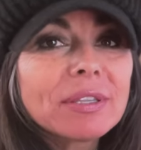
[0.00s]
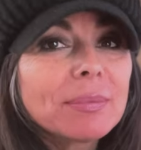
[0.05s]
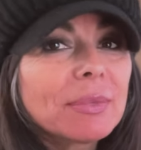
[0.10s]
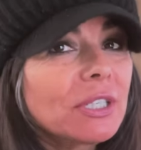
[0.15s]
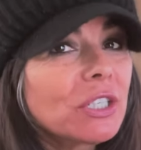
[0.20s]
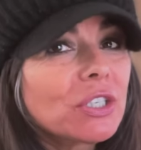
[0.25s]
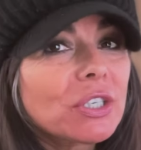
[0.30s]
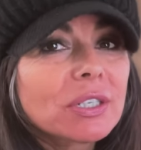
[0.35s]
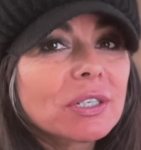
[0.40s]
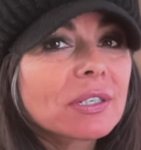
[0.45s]
the
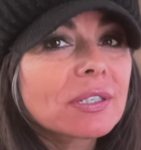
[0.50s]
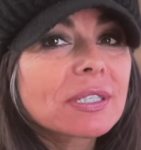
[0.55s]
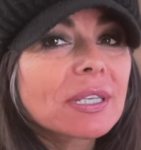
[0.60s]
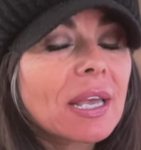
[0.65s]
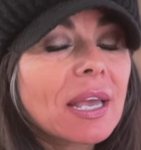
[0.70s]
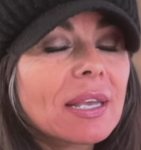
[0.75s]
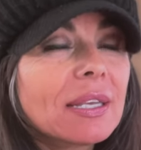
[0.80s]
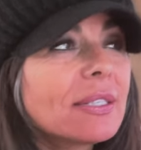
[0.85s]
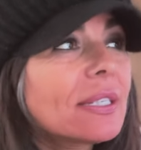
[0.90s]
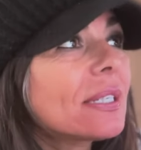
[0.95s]
materials.
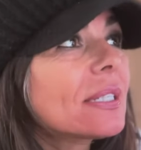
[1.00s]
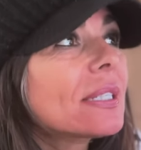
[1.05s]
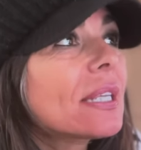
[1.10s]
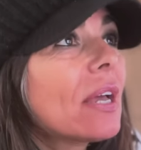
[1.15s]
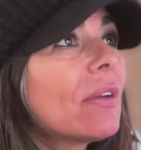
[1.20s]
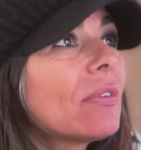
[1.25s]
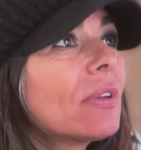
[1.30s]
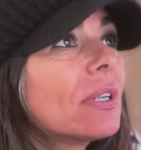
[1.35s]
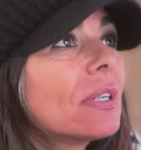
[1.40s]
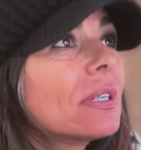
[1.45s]
I just
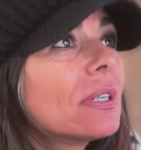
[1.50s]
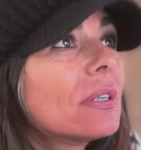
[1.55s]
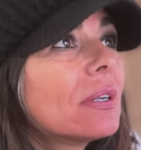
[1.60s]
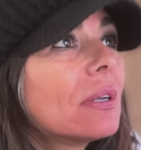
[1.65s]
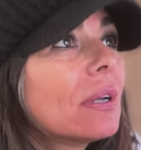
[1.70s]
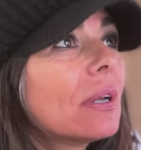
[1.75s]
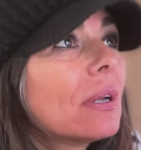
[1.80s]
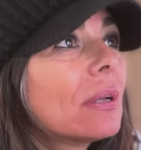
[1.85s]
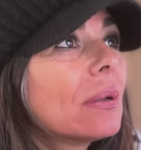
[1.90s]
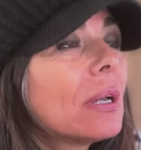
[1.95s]
haven't
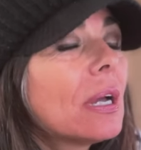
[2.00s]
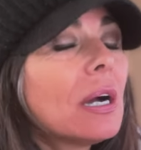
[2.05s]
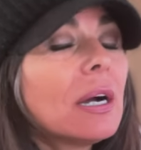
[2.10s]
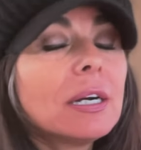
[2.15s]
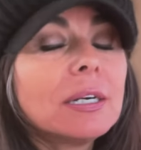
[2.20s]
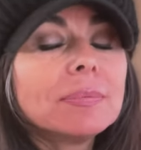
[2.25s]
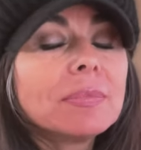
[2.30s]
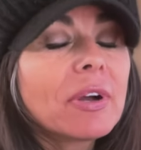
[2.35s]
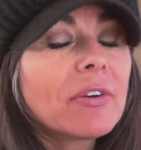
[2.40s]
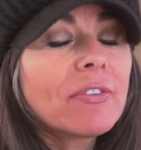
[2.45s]

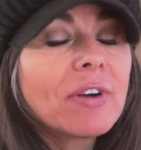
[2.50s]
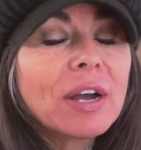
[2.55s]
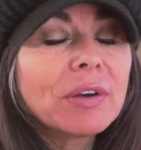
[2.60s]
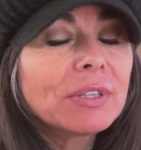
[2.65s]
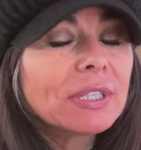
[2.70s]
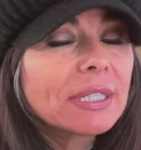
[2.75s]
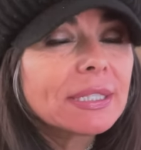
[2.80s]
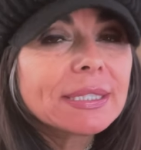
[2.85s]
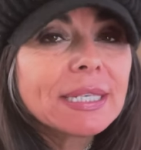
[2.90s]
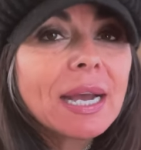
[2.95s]

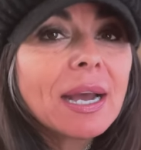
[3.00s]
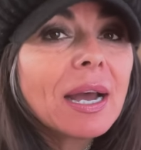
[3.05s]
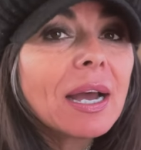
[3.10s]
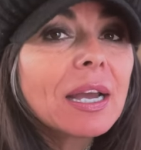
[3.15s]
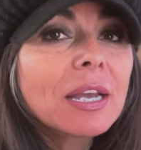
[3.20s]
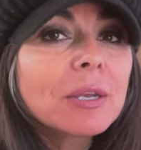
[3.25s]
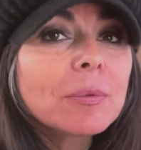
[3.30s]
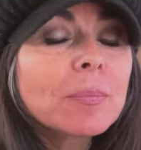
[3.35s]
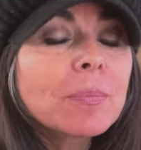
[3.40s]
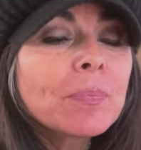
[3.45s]
found the
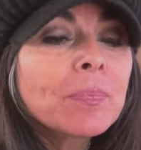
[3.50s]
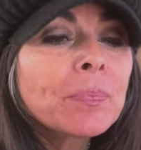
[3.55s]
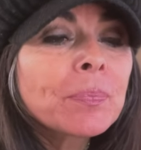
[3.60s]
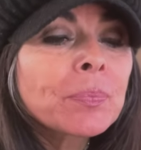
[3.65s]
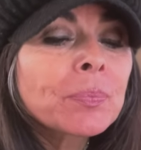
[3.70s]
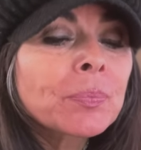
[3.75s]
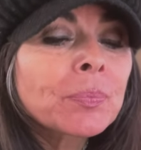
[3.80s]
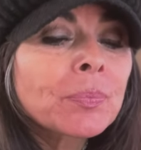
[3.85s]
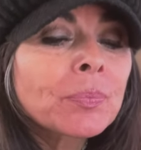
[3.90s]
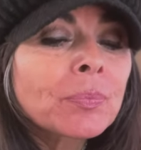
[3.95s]
time.
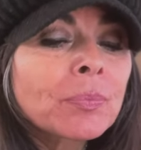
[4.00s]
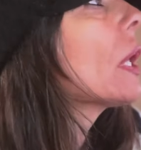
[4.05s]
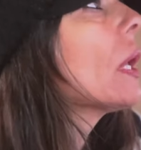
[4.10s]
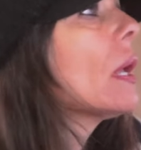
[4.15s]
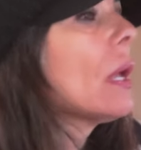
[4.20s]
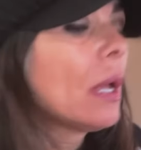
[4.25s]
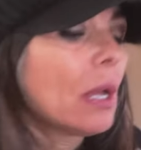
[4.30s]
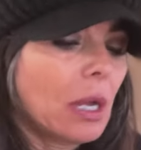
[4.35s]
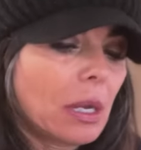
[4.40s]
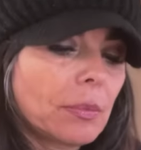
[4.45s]

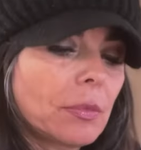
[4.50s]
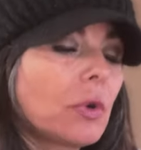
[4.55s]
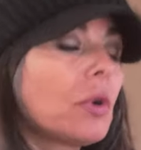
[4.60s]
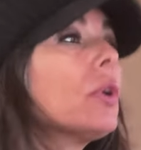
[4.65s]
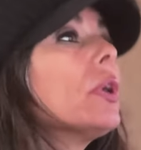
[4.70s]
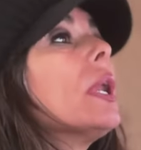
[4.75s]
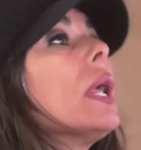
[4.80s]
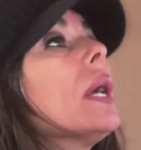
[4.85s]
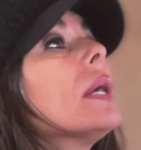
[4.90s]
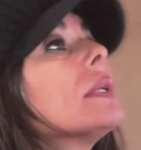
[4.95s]
I'm
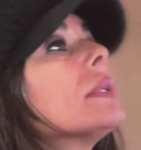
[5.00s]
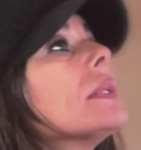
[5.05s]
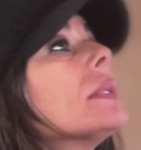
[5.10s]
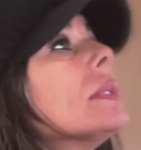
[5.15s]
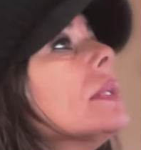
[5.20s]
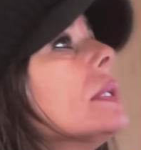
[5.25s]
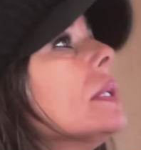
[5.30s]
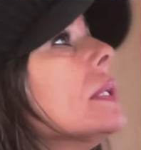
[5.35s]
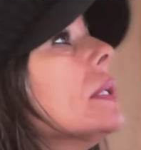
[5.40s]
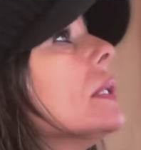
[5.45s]
going to
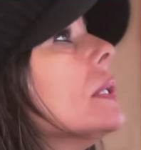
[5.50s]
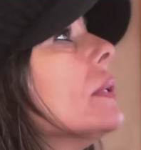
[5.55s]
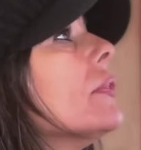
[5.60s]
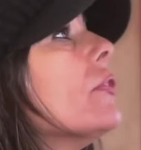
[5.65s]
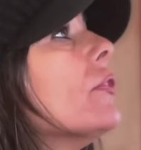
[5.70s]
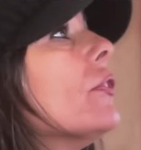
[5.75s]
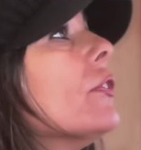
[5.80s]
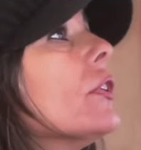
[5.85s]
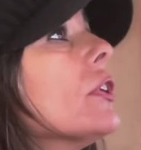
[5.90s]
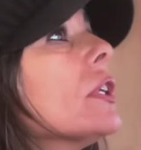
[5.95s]
see
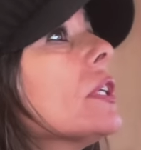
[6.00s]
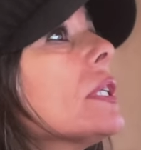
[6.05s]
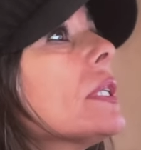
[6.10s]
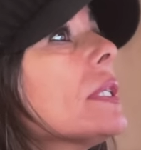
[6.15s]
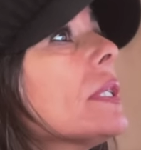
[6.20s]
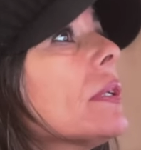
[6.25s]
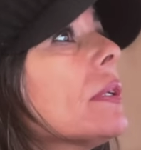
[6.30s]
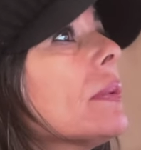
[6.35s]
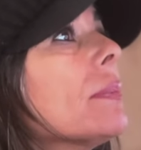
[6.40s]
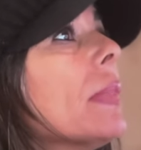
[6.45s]

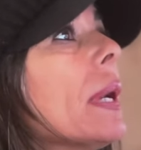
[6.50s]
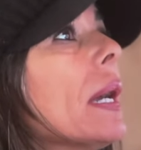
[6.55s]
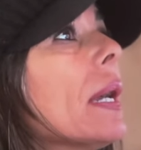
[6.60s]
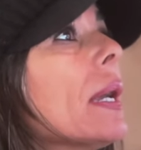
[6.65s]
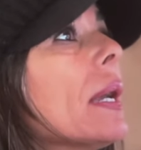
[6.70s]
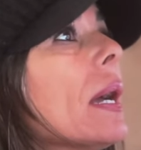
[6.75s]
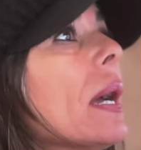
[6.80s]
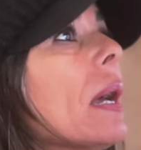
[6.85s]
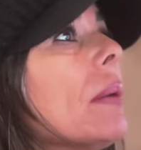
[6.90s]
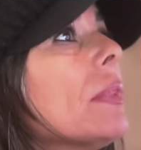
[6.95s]
first on
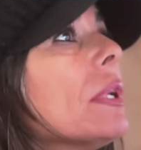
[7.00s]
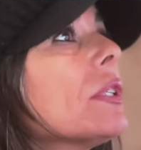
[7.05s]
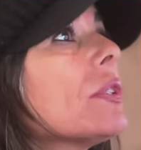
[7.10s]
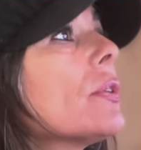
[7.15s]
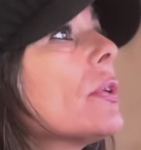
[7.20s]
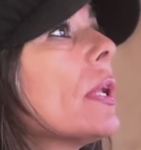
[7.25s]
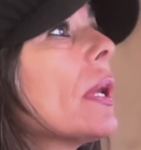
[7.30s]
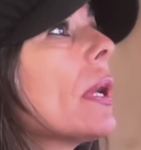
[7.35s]
my Amazon